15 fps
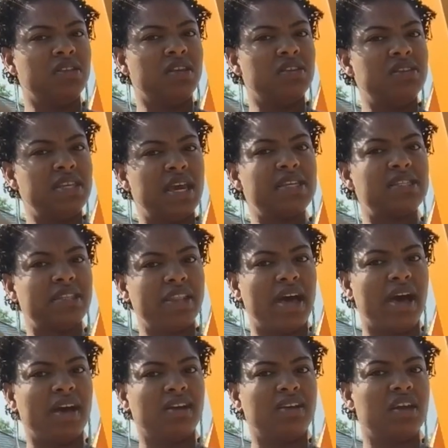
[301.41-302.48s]
the test
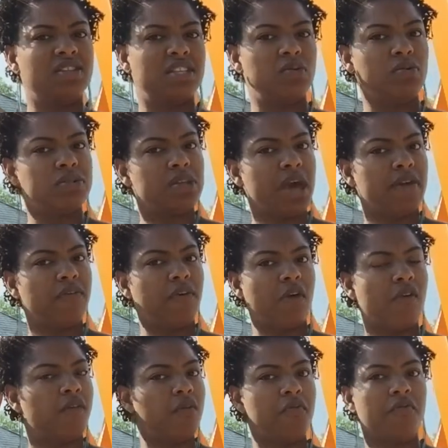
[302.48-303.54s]
lock, because it was like
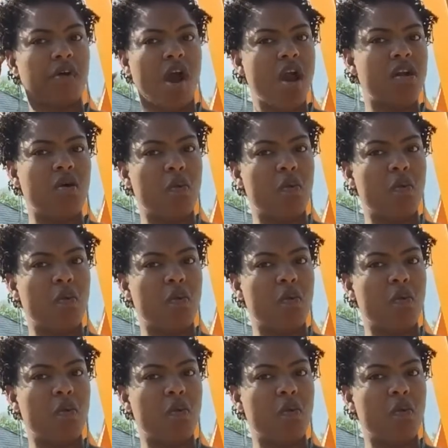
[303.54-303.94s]
from far